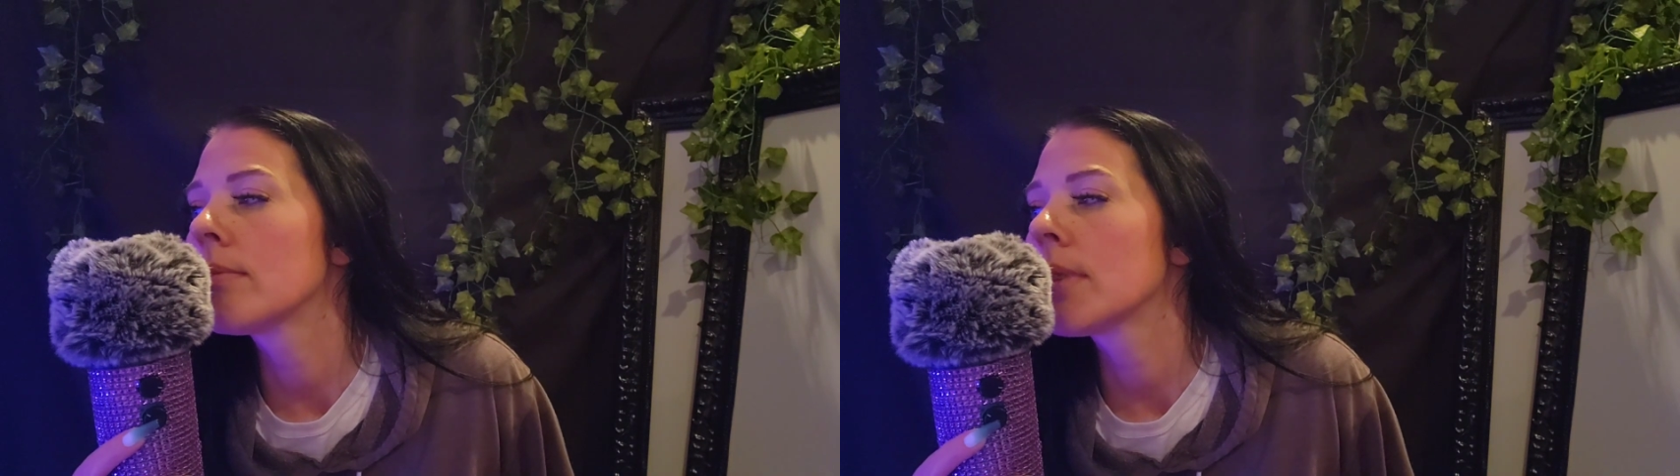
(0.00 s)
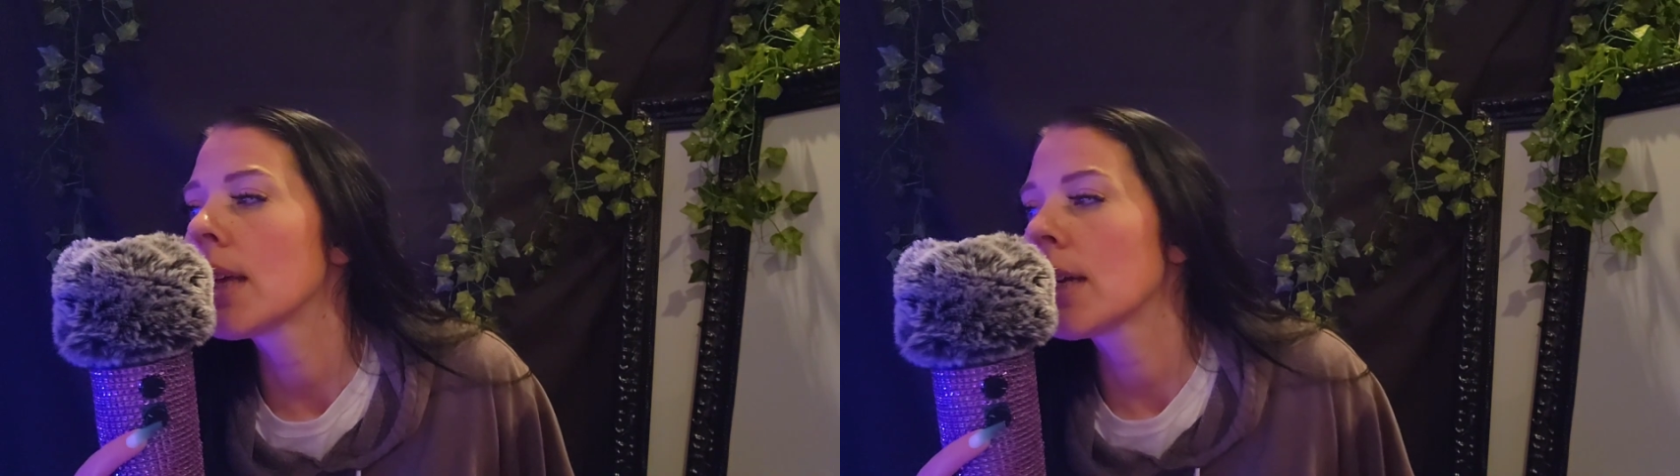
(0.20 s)

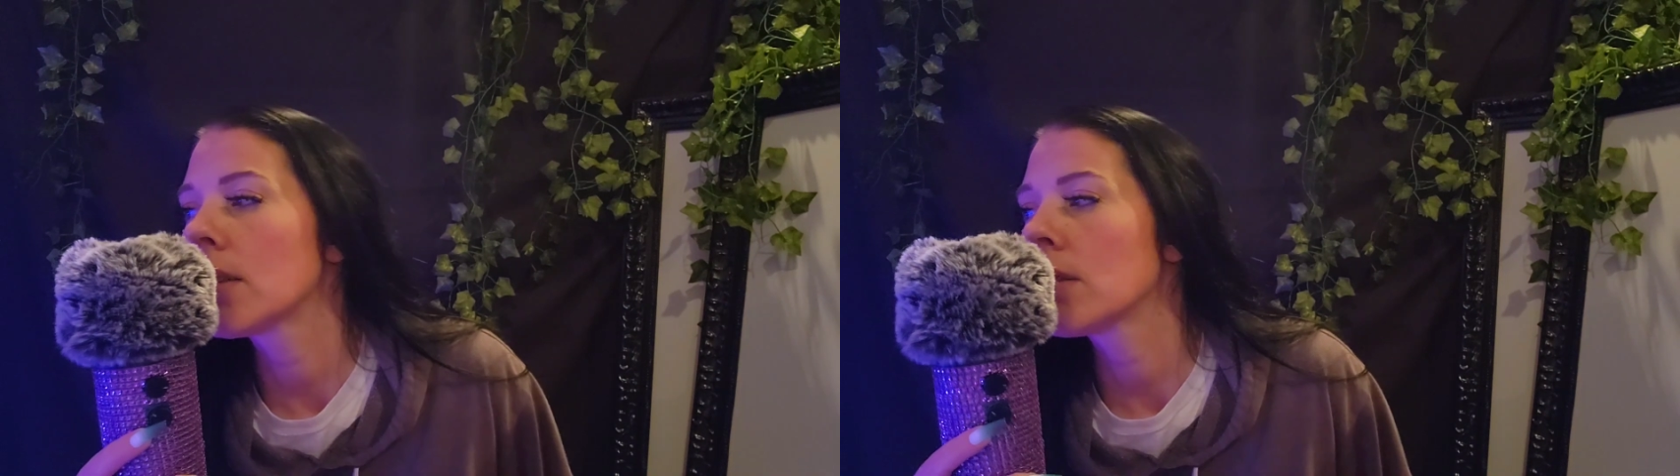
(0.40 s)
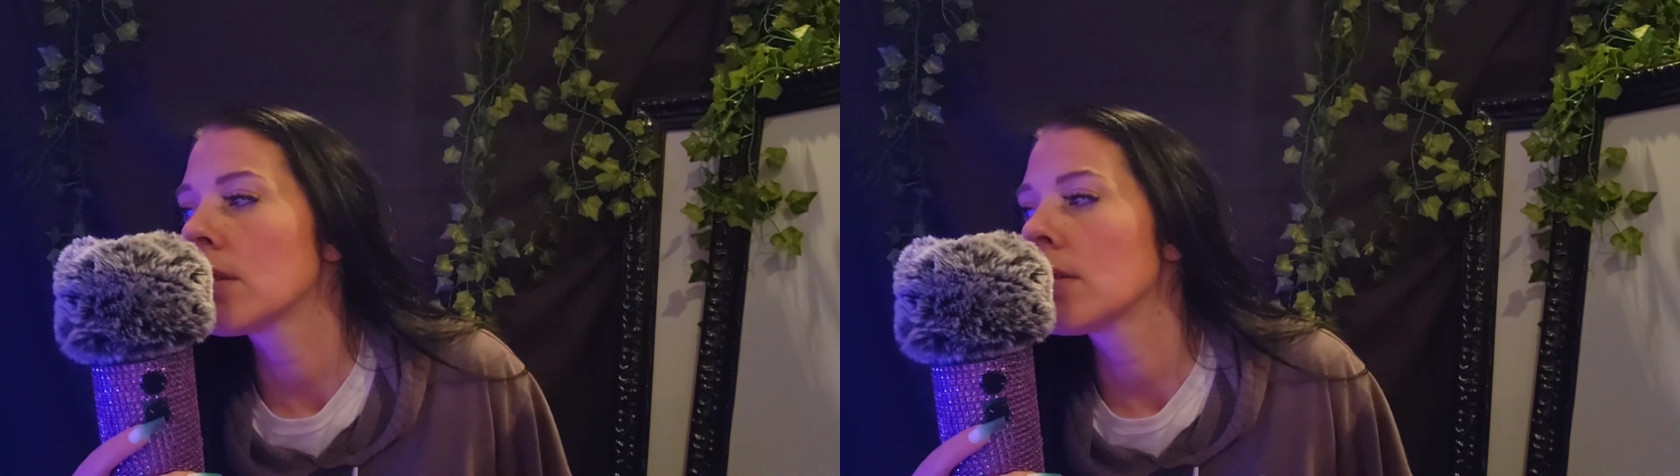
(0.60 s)

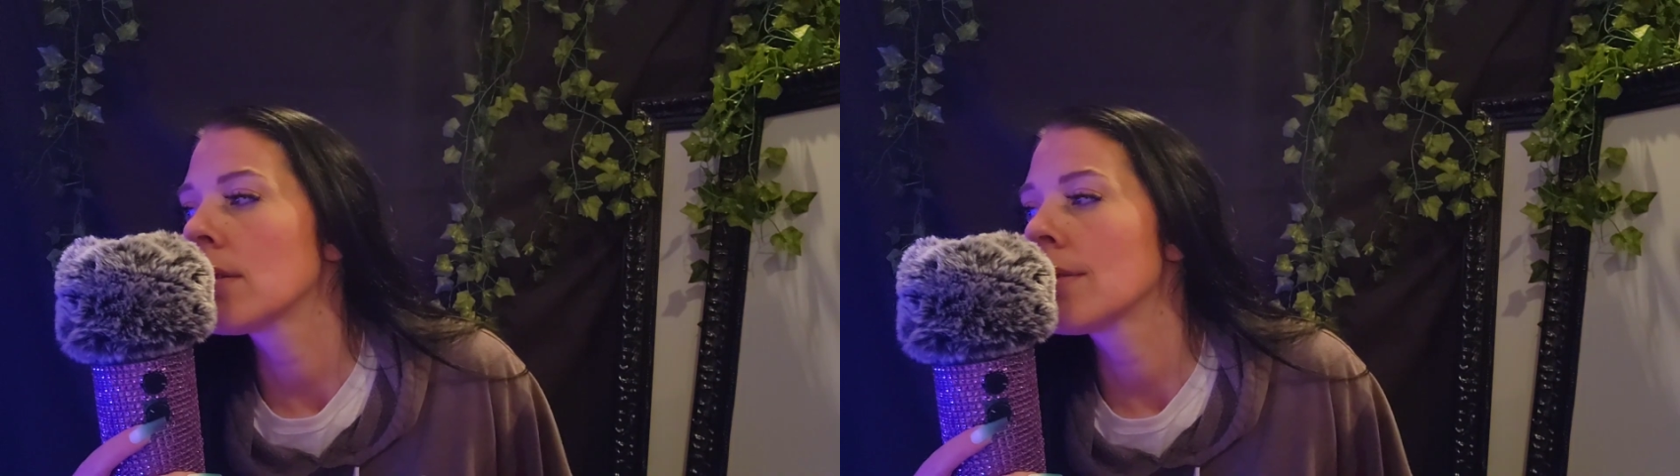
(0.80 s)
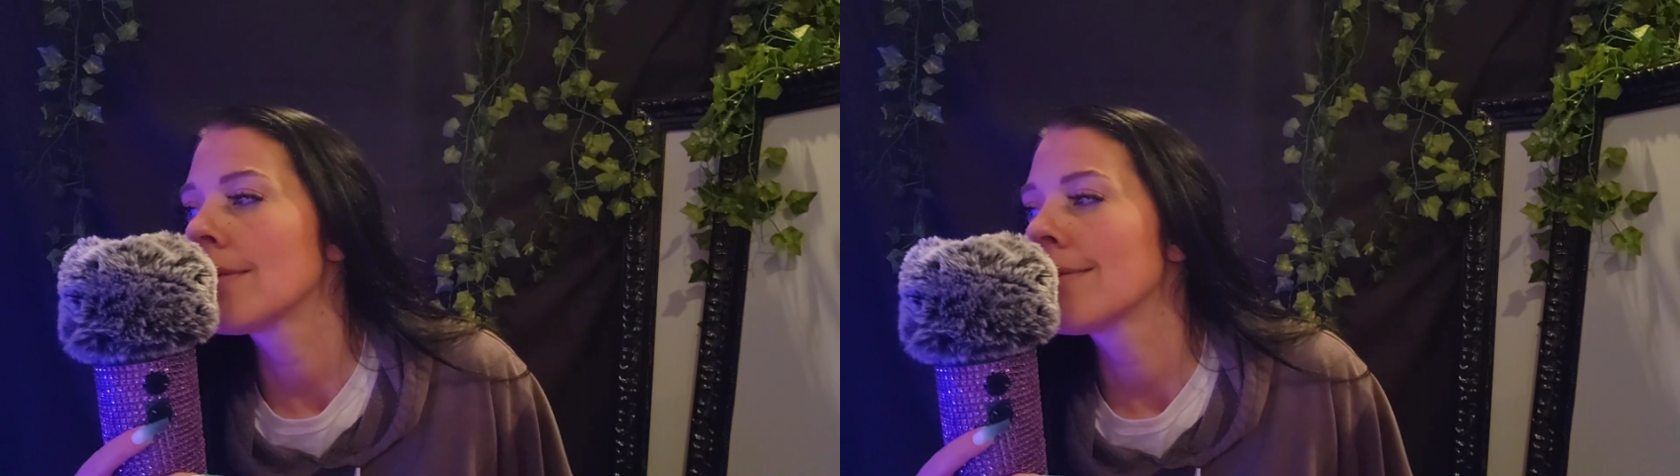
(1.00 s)
that
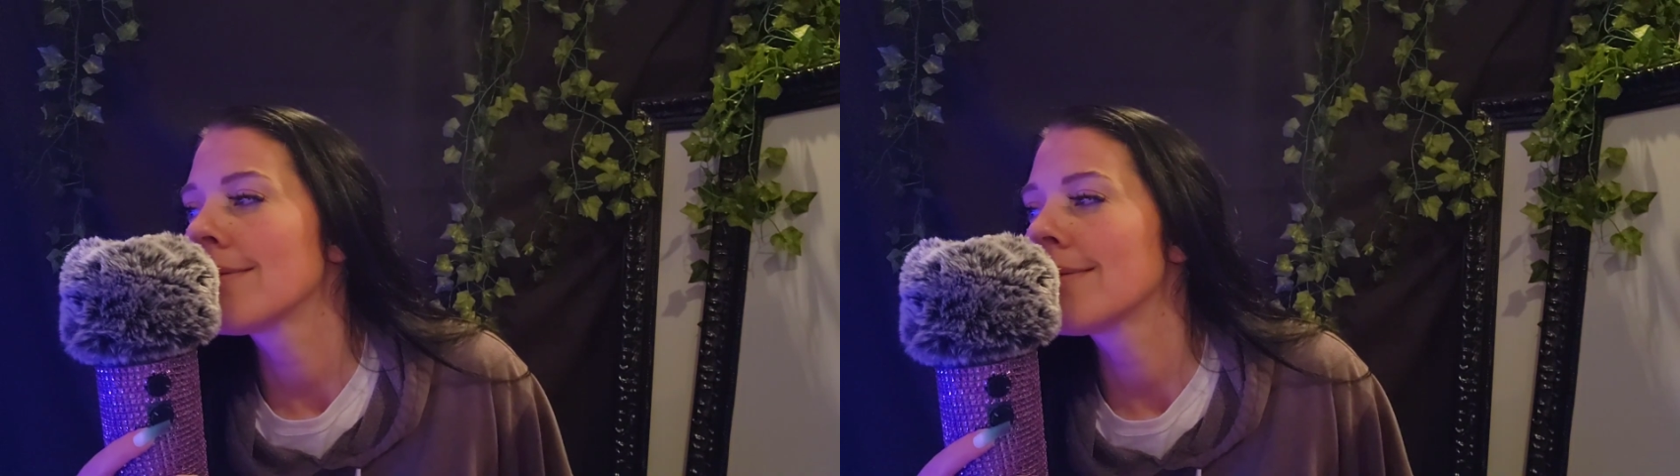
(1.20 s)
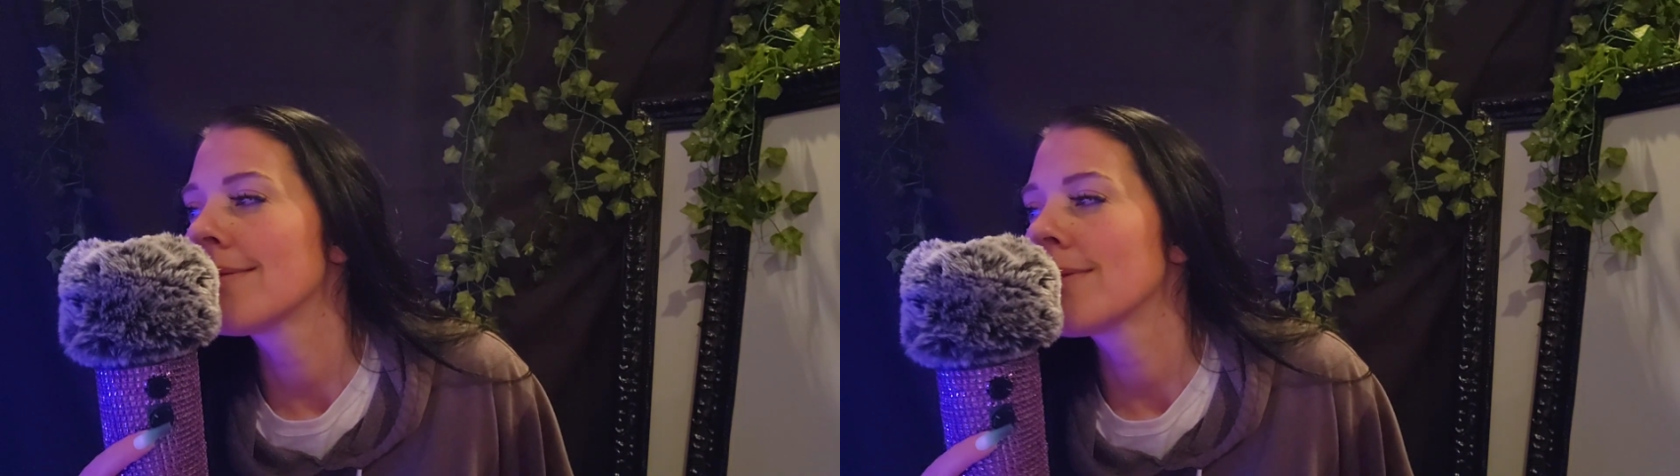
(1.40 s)

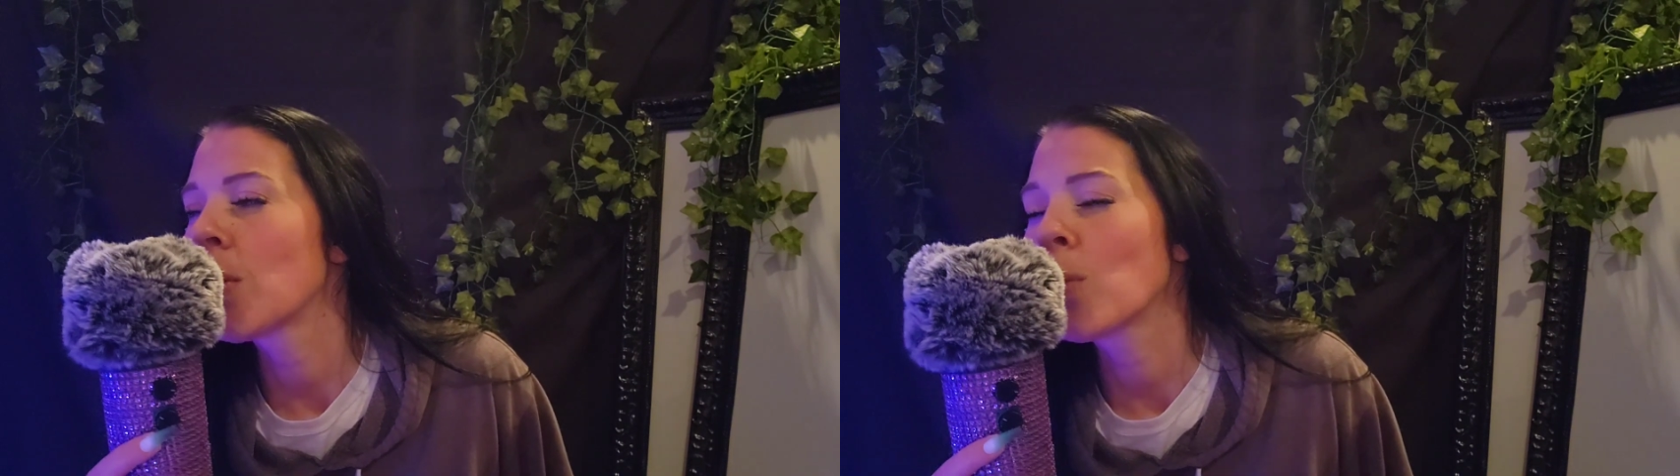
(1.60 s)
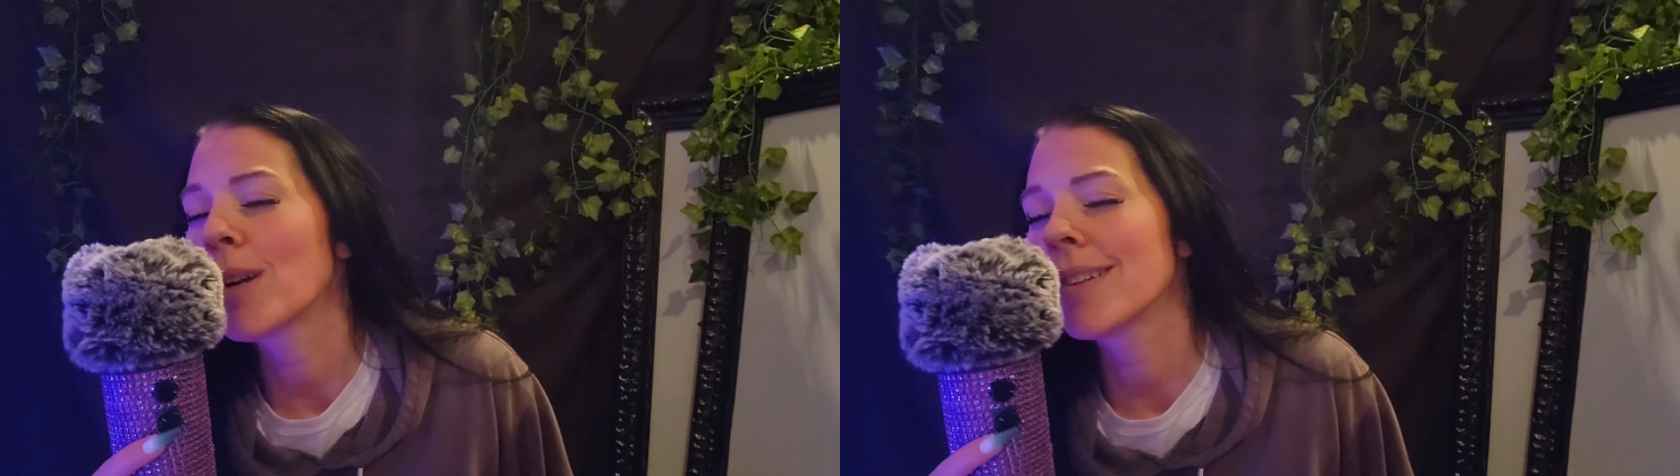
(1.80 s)

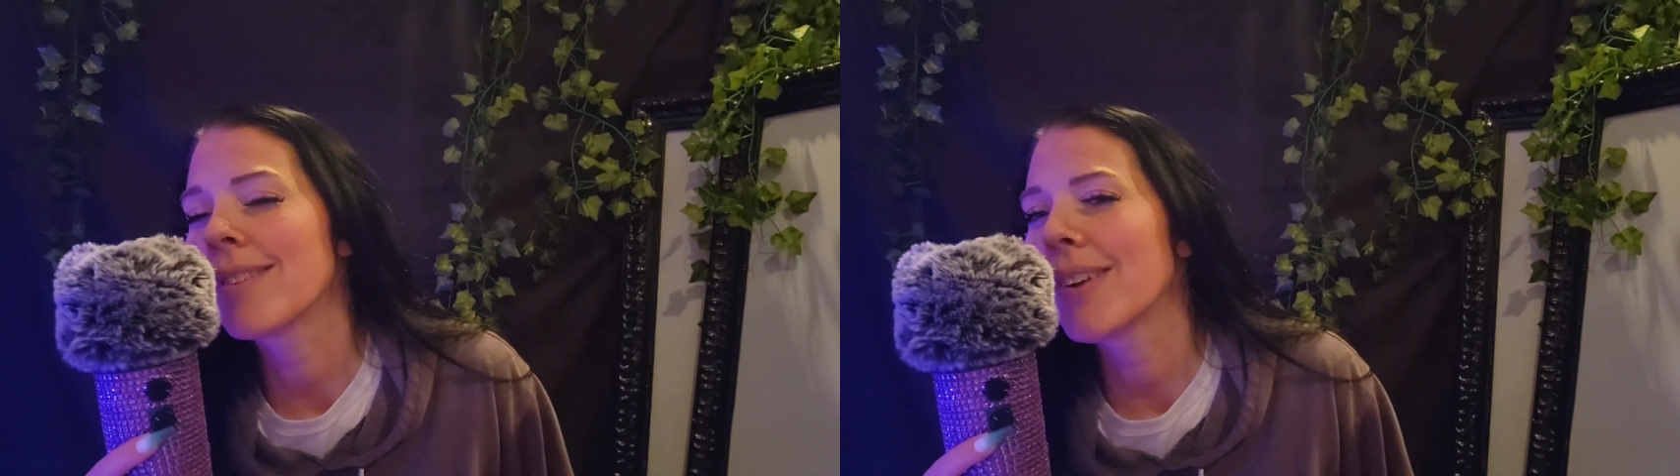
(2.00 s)
weren't